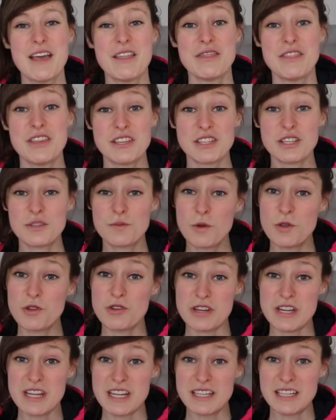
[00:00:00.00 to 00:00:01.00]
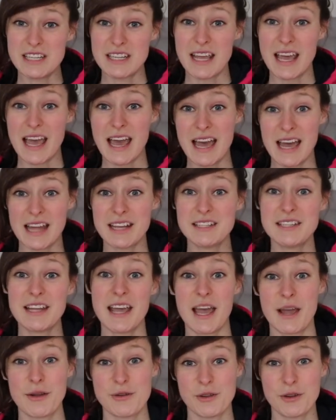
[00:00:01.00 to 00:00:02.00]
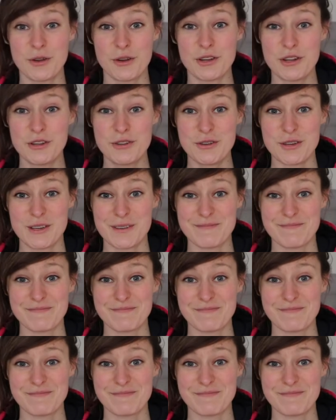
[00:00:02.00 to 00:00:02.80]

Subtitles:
This is what you need and how you're going to do it.